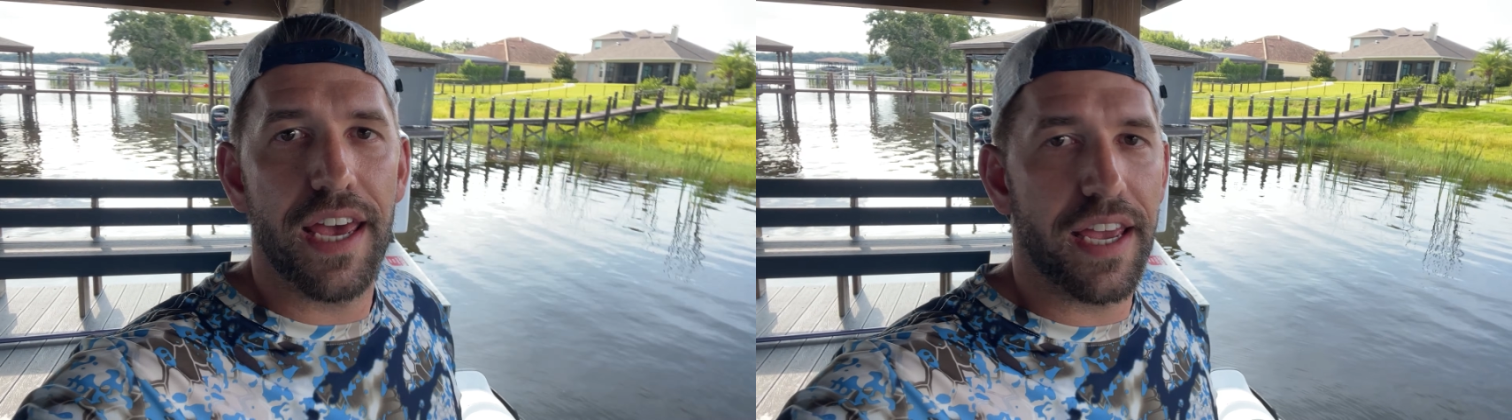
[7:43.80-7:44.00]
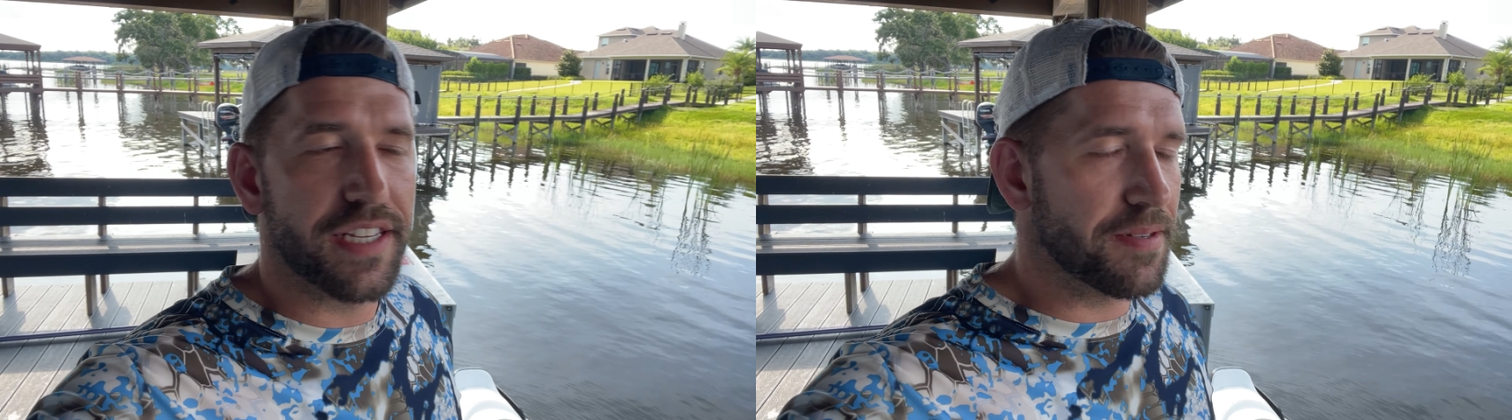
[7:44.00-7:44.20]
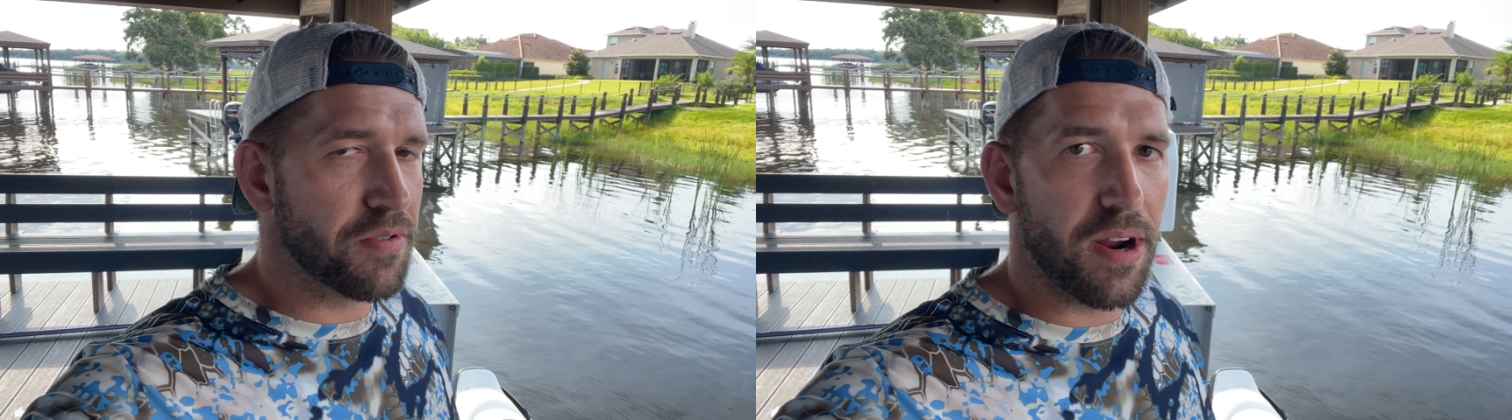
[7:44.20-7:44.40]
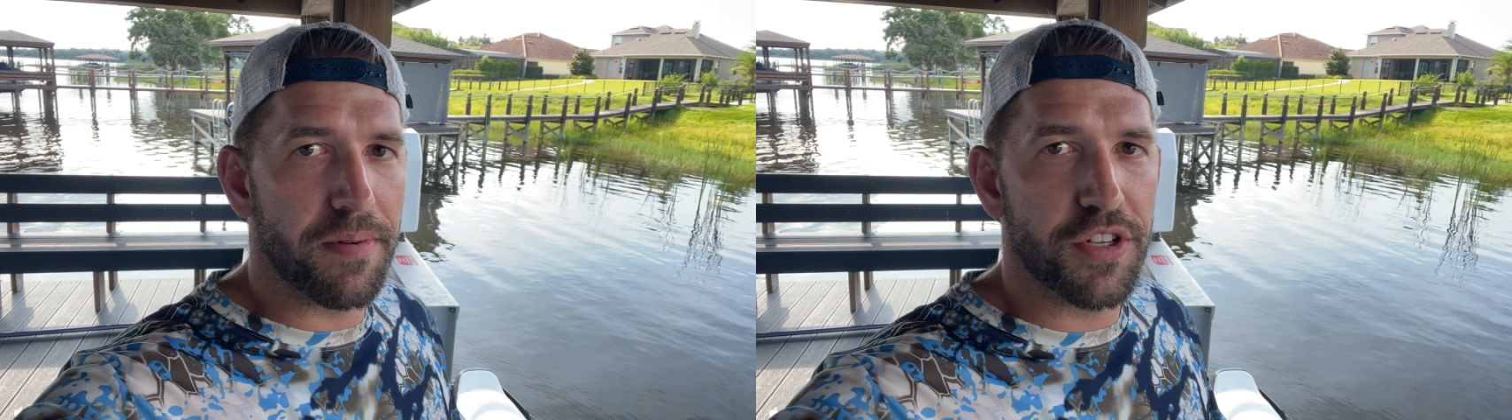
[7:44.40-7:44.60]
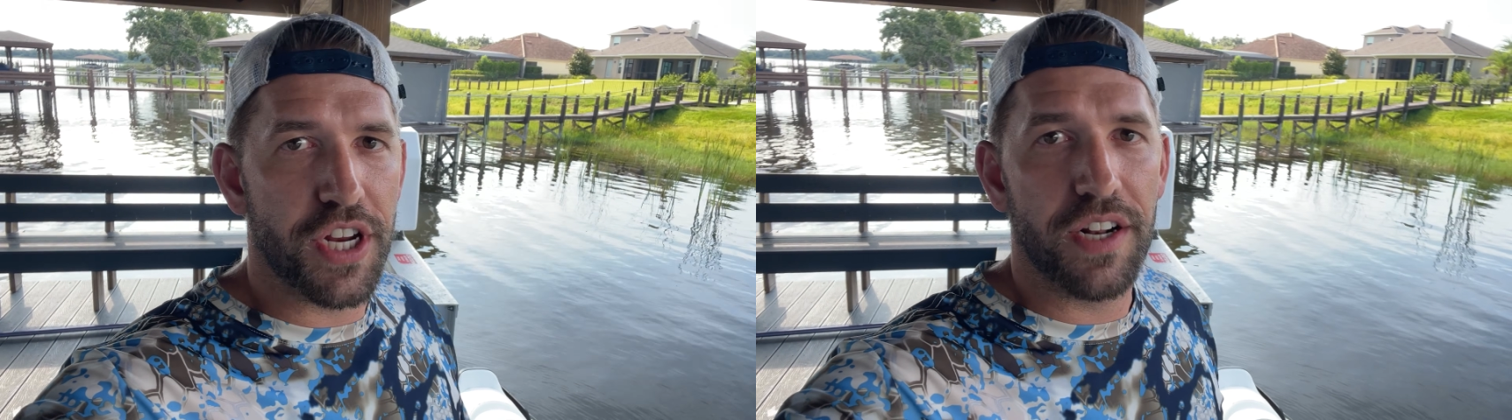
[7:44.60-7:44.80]
and subscribe to
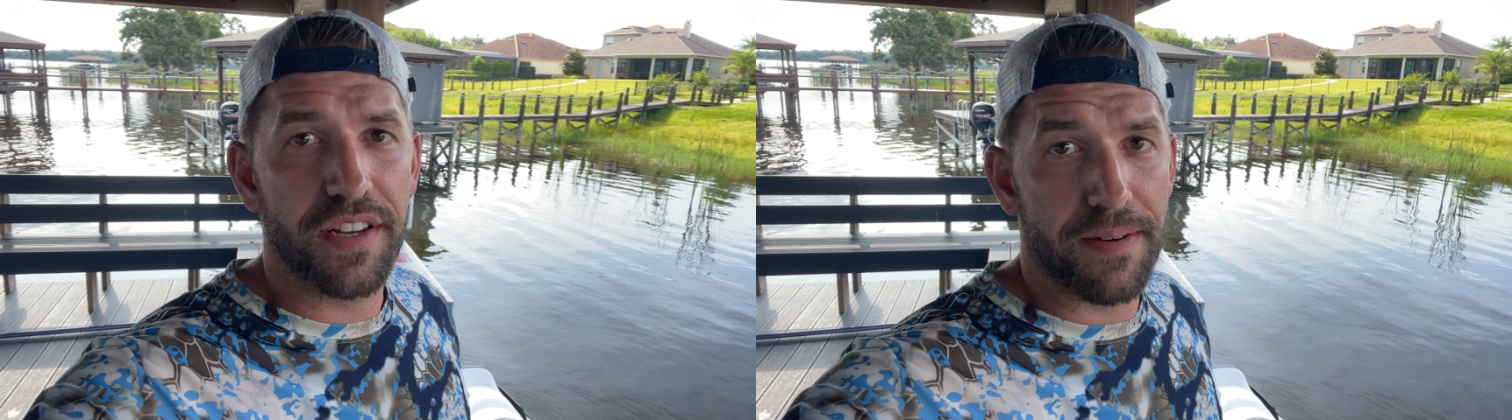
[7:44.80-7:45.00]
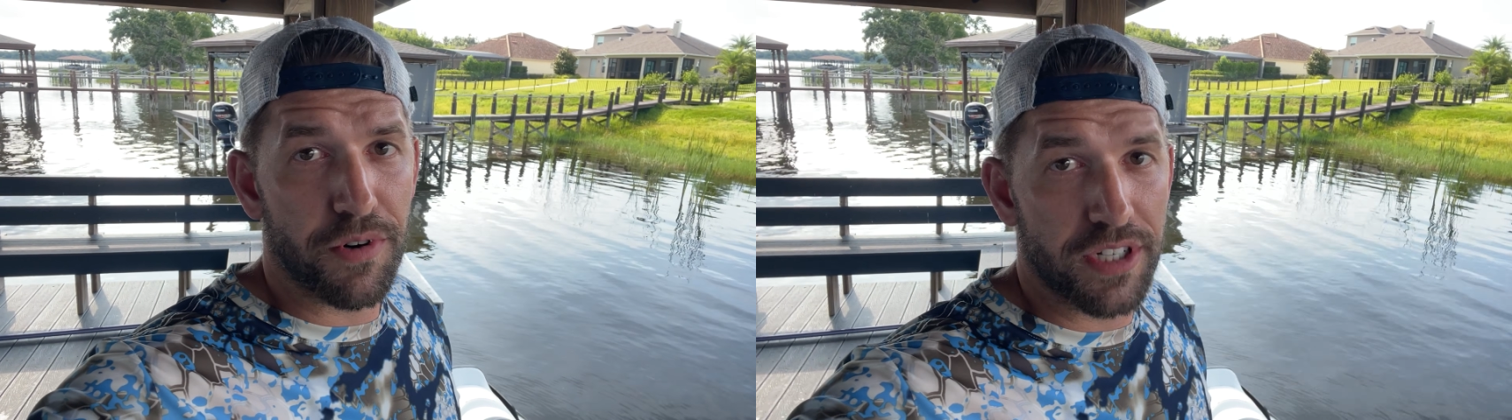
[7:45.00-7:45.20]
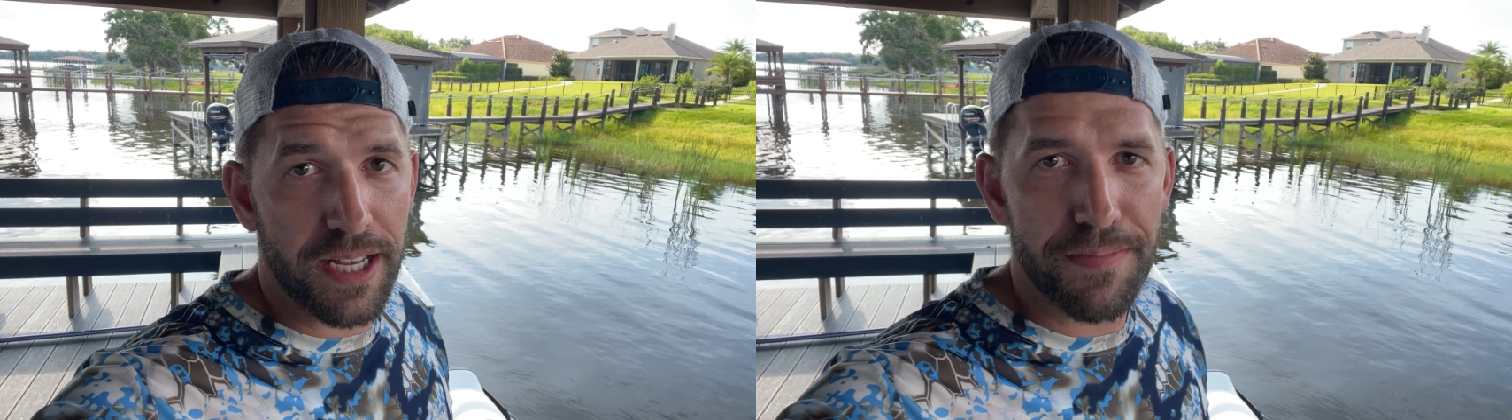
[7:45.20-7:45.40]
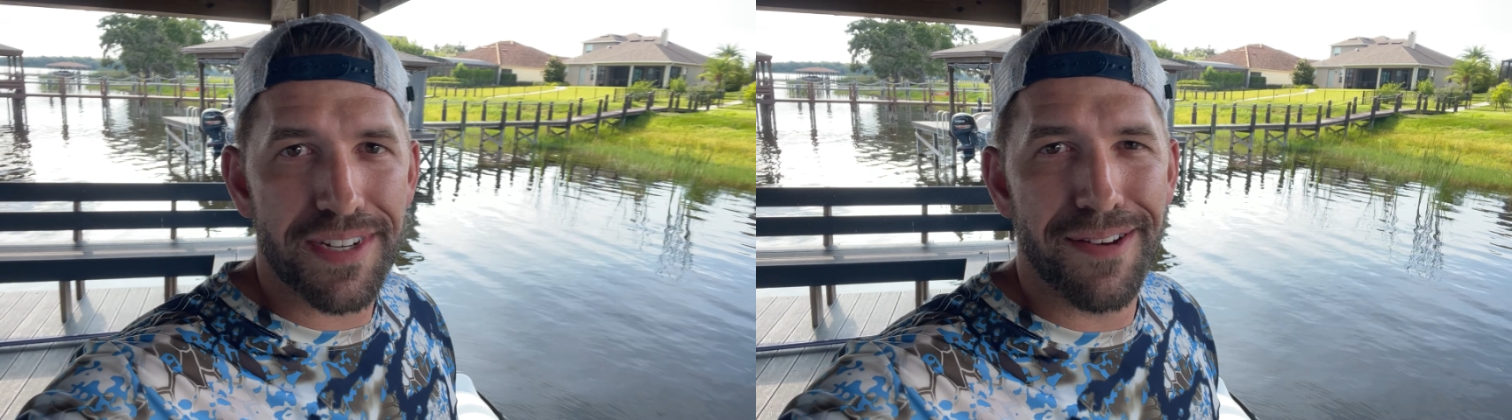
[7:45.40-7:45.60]
the channel to get more tips